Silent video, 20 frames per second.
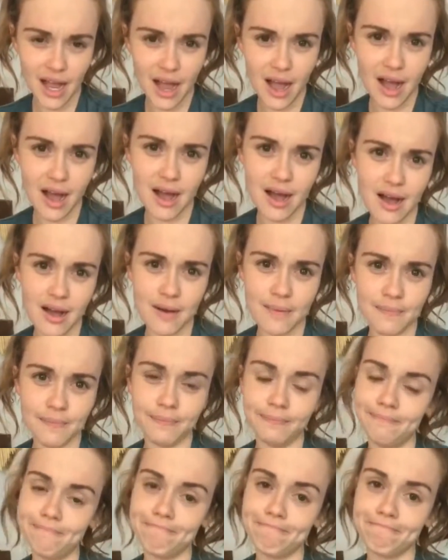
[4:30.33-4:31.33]

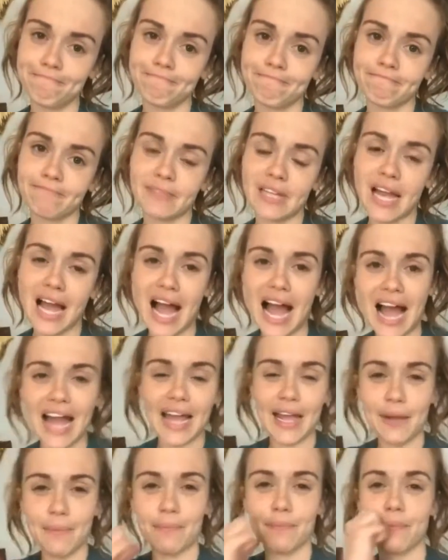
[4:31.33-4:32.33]

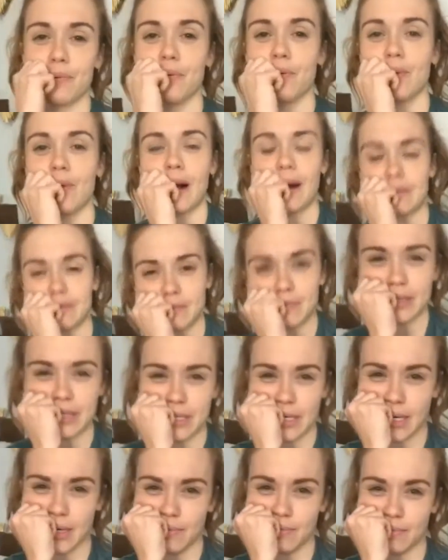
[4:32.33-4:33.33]
I probably
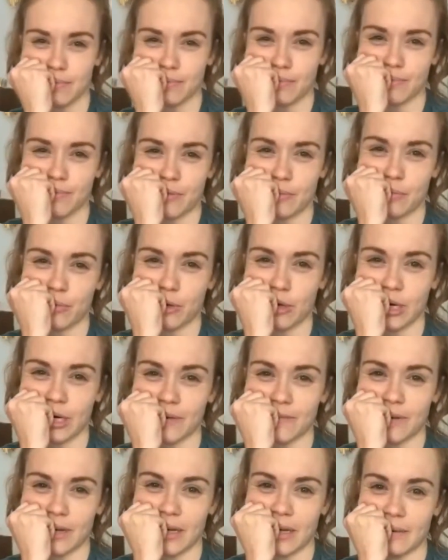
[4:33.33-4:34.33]
come from more
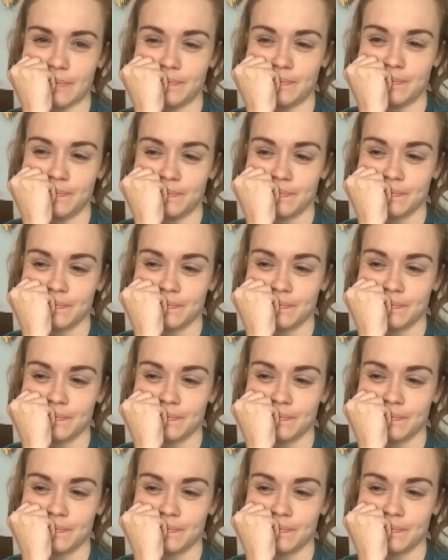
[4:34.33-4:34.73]
of a,